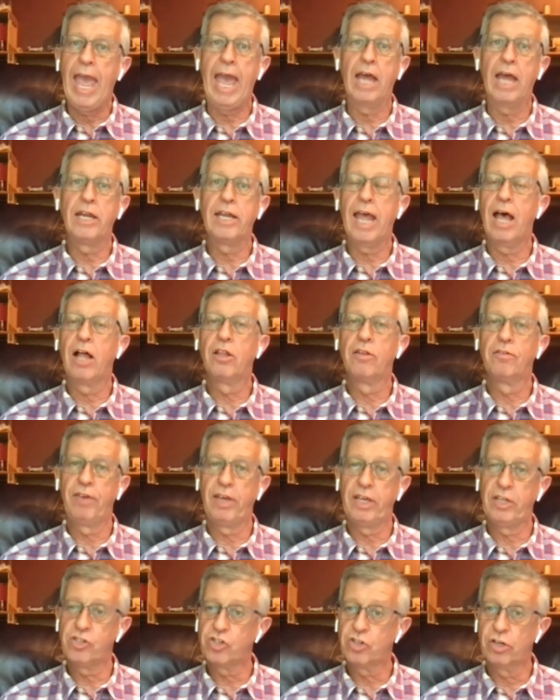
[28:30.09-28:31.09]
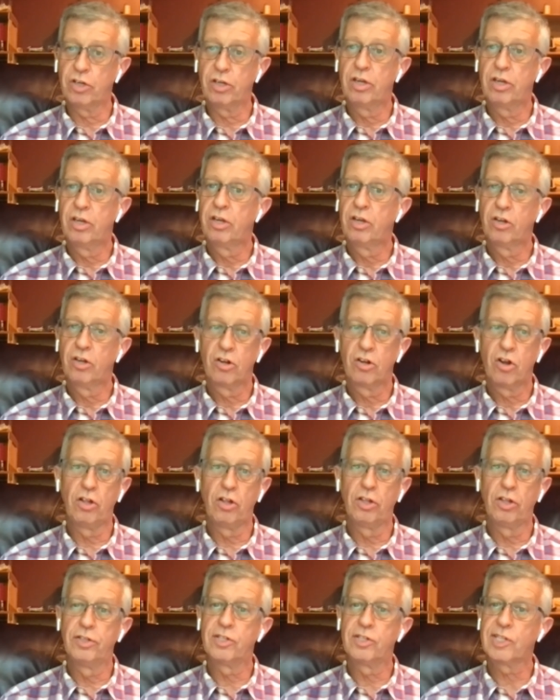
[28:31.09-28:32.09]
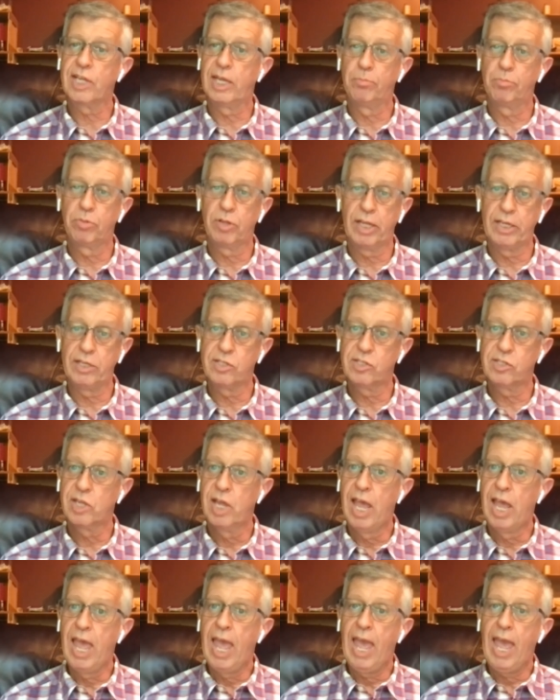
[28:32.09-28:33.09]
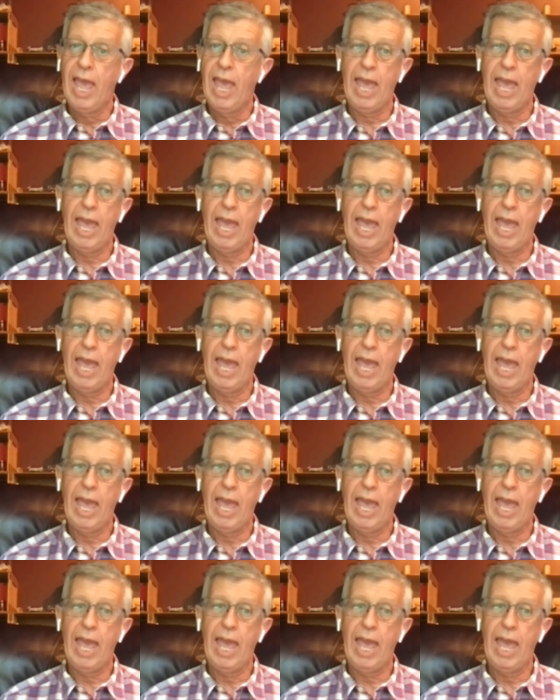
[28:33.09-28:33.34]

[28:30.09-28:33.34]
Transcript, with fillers: and elevation all in the same place. Mm.